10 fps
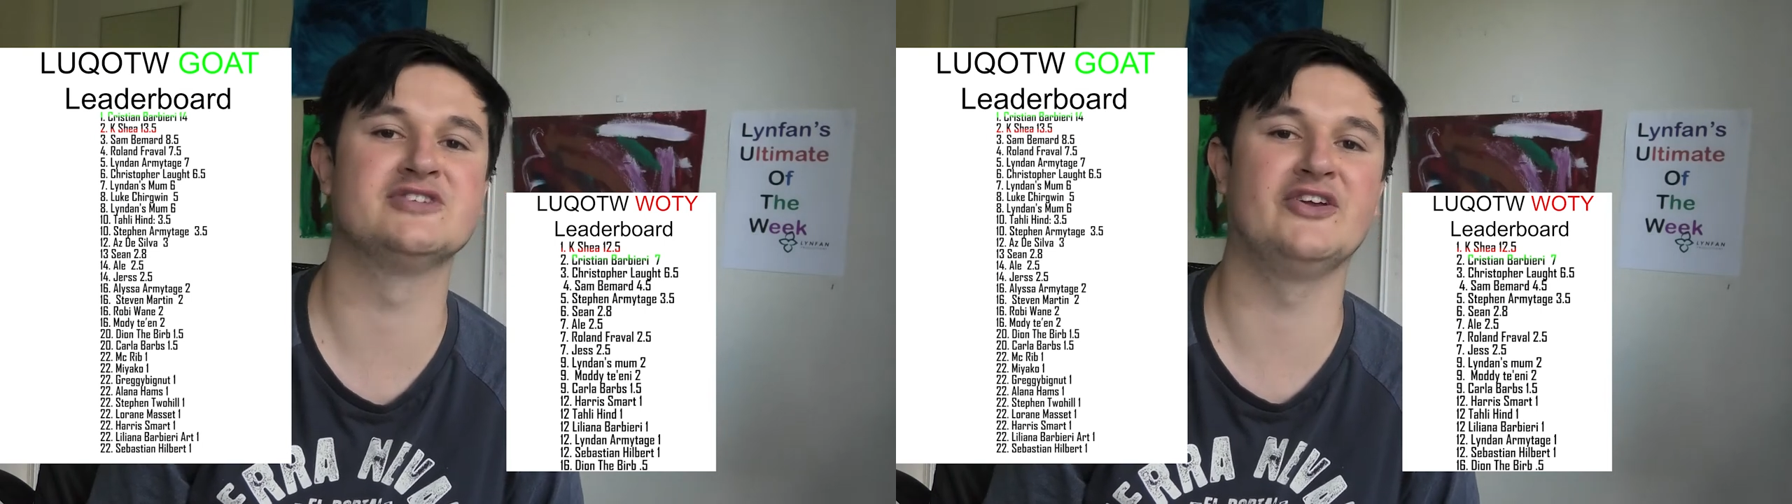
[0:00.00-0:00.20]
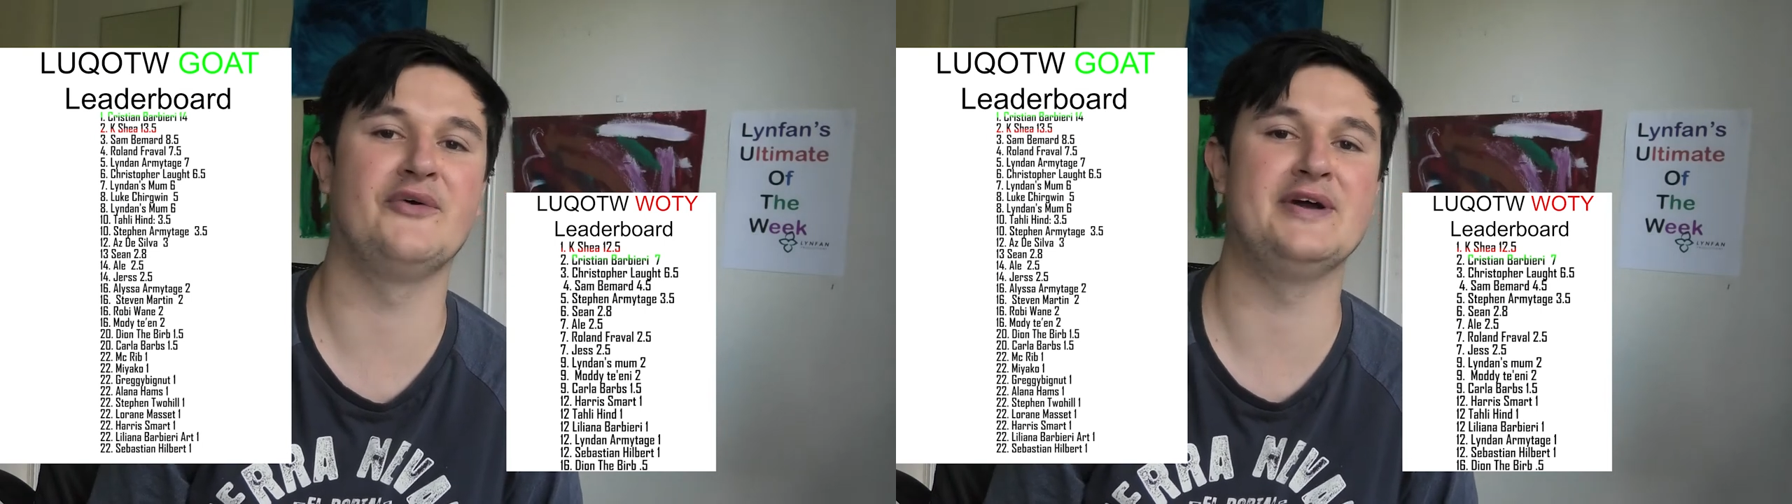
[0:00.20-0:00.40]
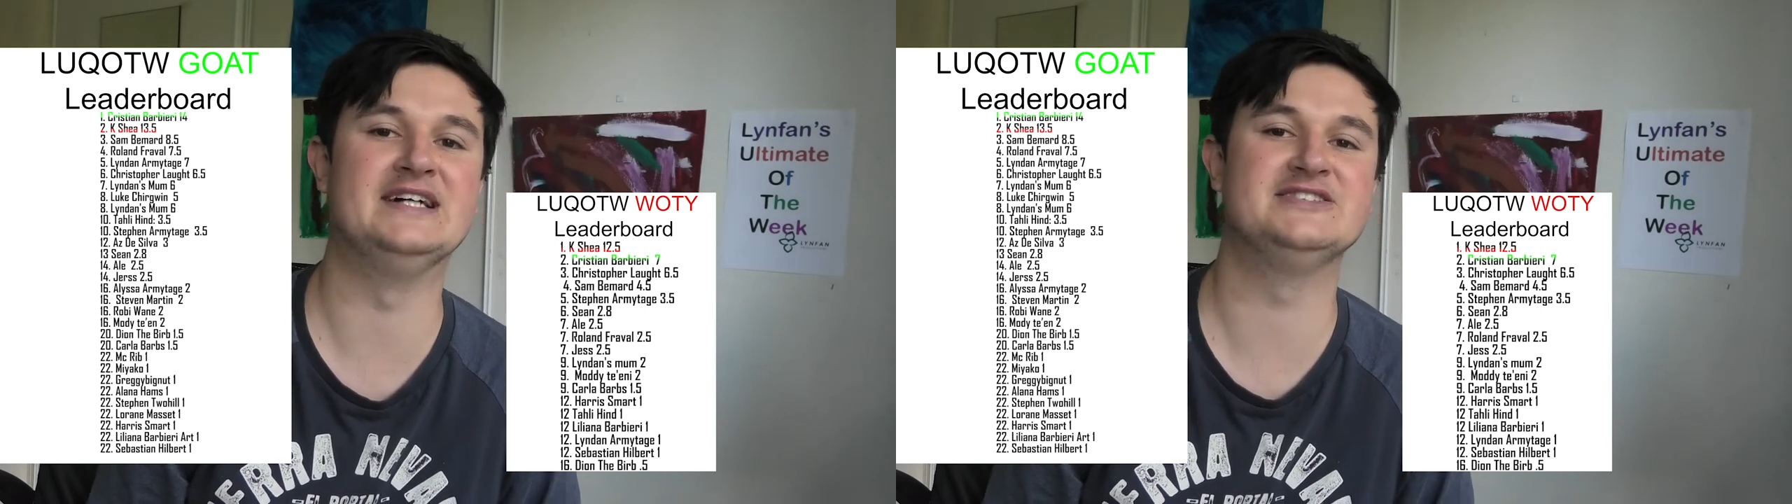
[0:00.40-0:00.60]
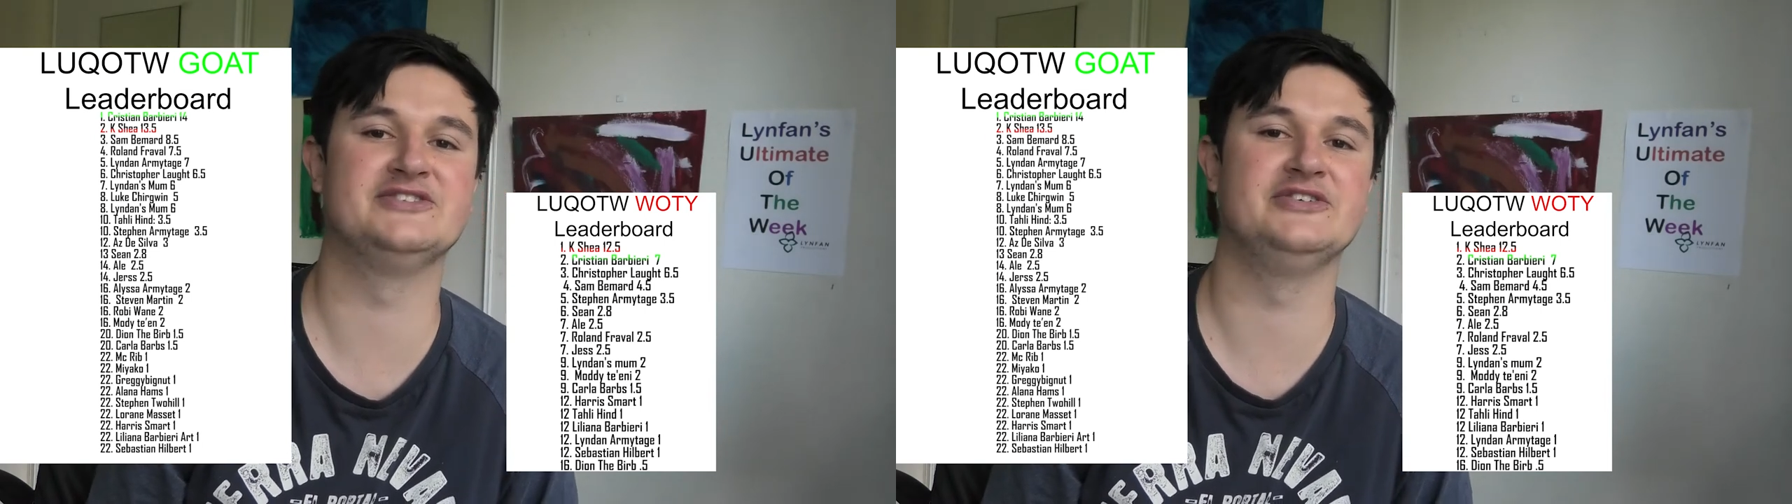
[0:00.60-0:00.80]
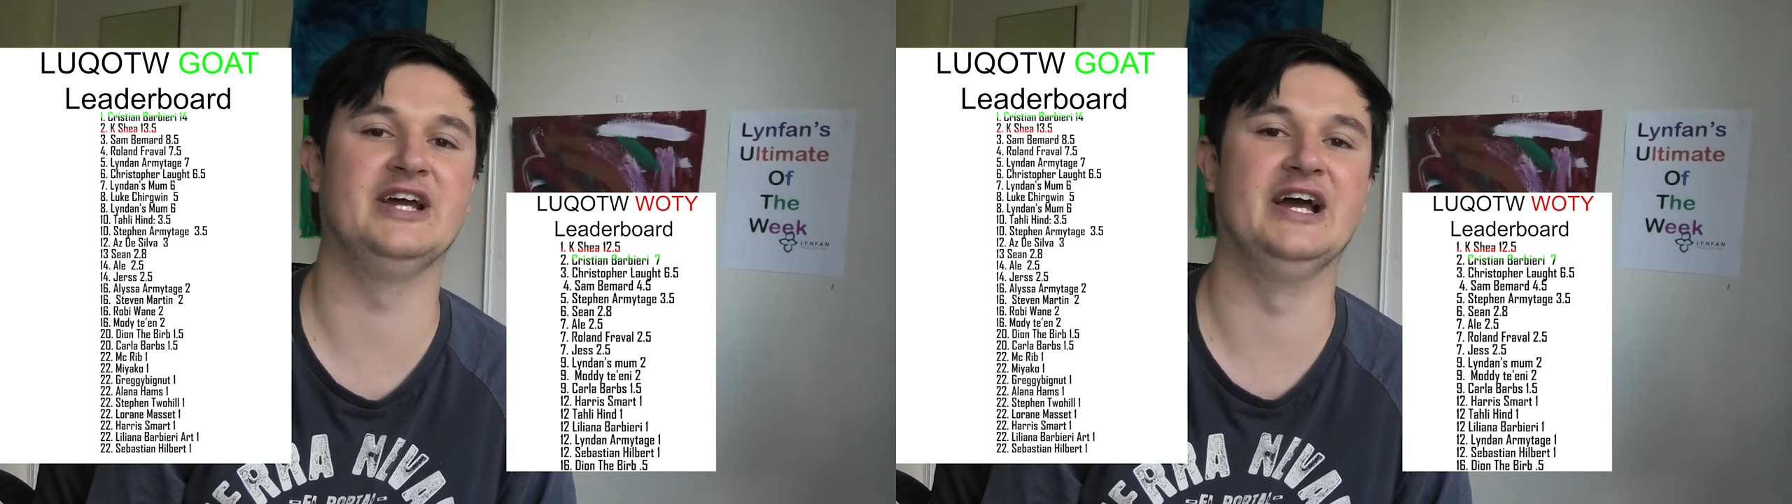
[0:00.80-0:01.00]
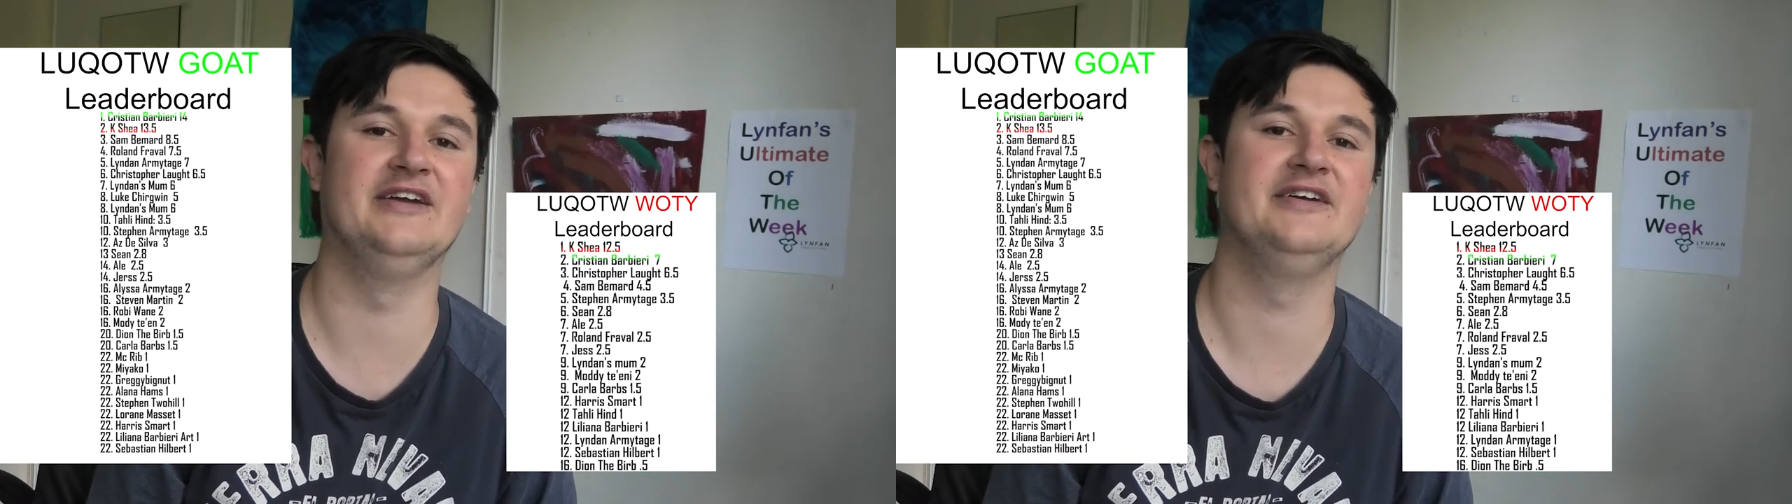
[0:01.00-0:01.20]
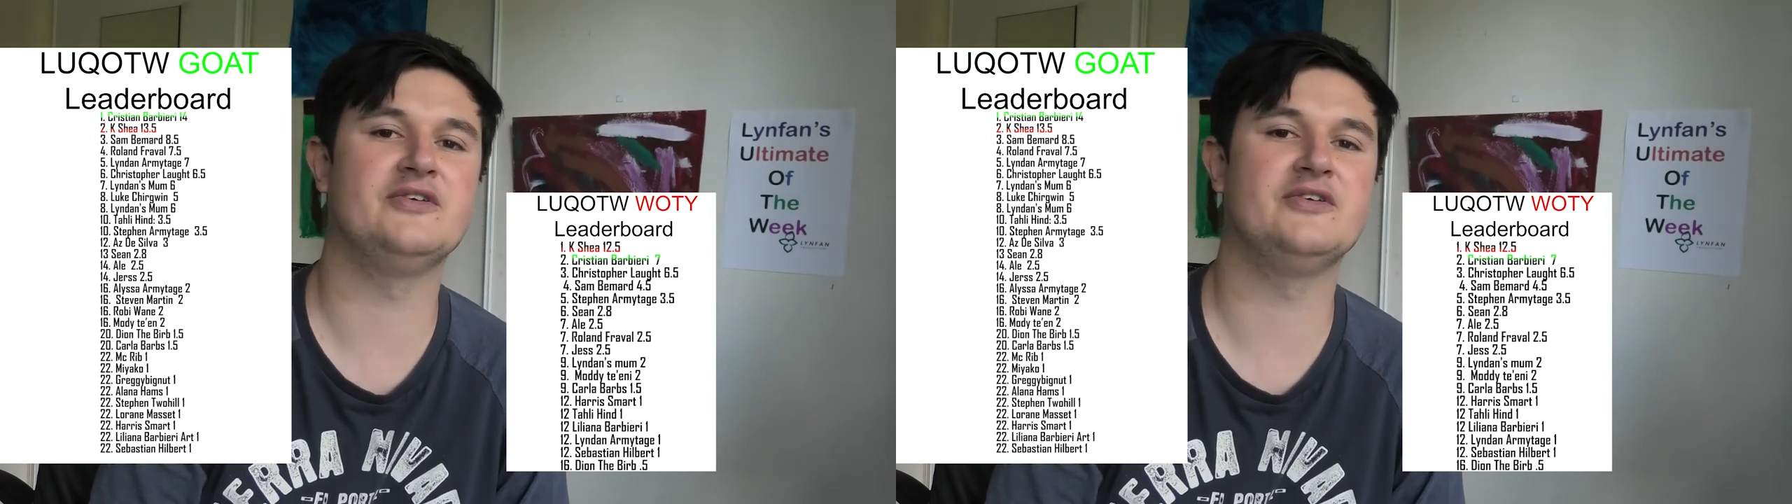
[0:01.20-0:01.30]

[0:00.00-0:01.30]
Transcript: got the right answer to yet.